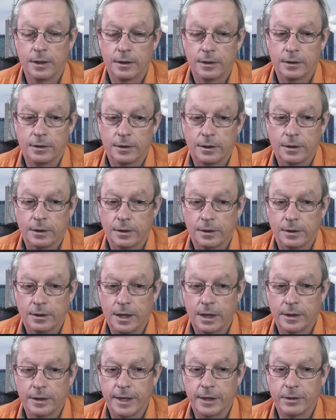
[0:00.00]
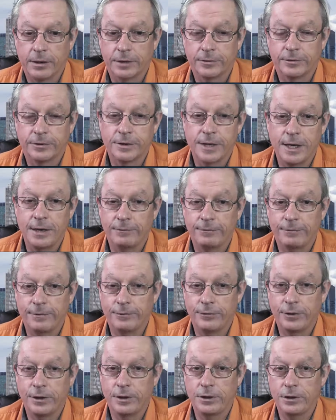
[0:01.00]

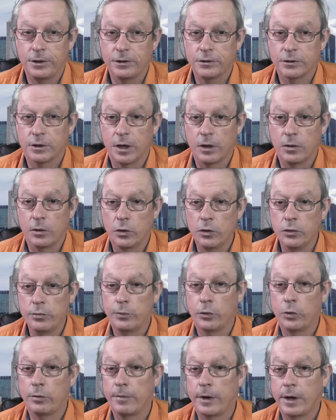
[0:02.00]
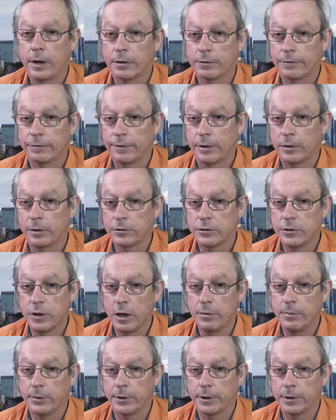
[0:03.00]
10-15 years ago, who bought microphones?
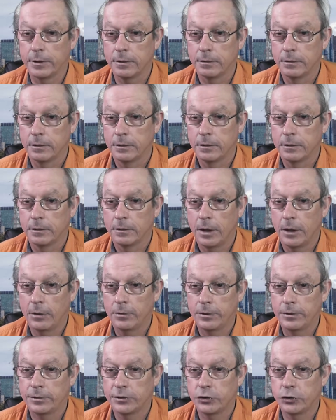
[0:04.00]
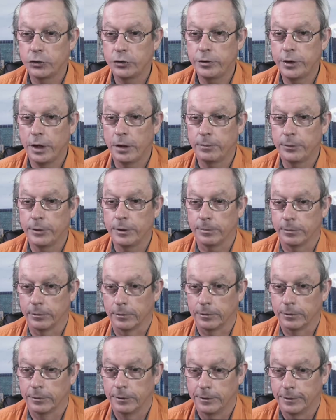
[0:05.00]
Nobody. Only studio
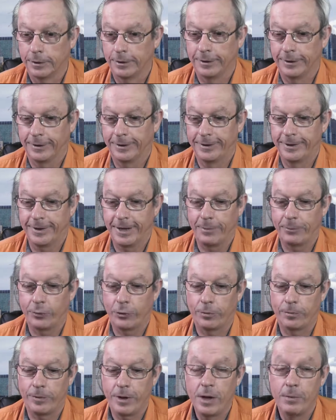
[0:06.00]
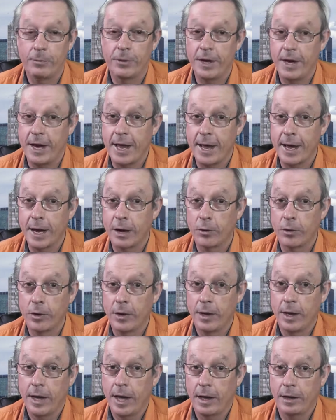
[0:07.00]
people. Yeah, that's true. But now,
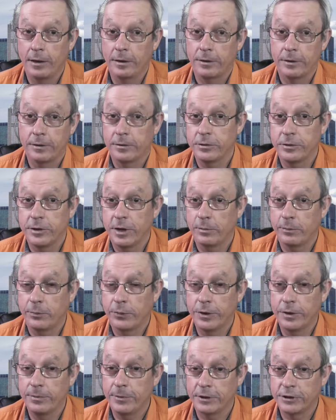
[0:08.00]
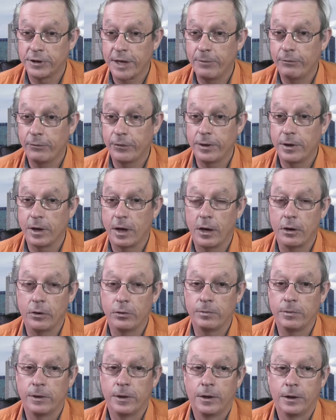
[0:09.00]
you know, pretty much every
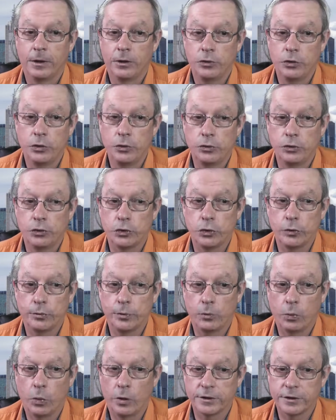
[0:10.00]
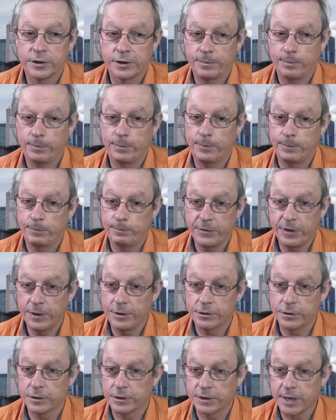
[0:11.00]
home YouTube wants a
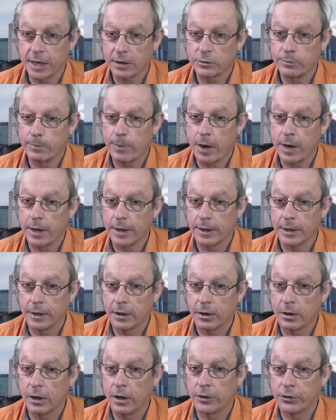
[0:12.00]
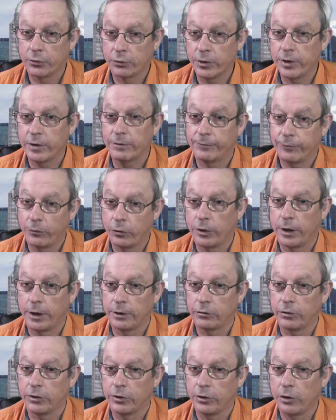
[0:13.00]
decent sound. Buying a $300 or
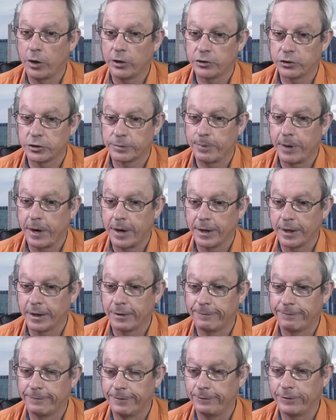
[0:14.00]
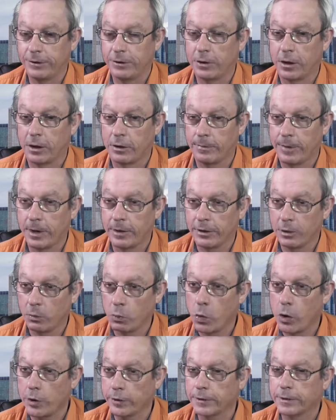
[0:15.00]
$400. They're not just buying a $50 mic. They
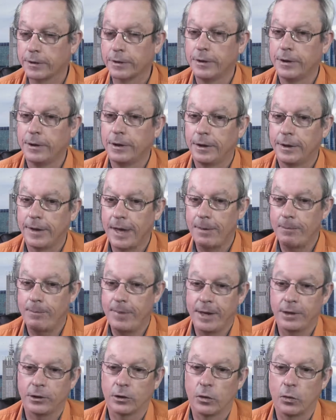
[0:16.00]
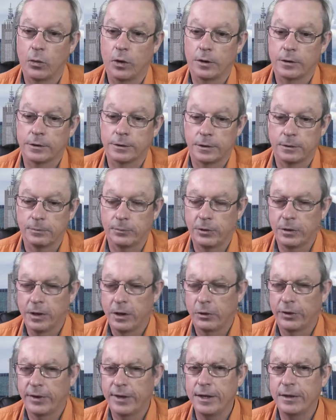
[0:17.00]
want that better quality. But
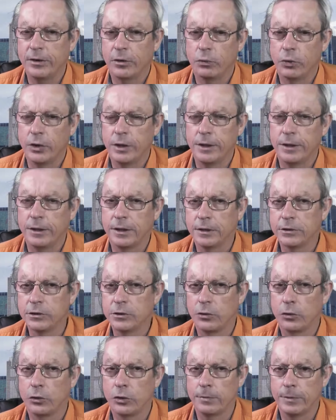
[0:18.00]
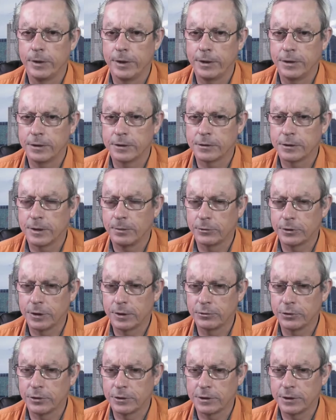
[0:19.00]
the thing that really does annoy me is
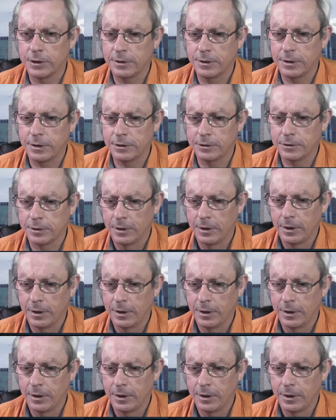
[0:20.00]
sometimes you see these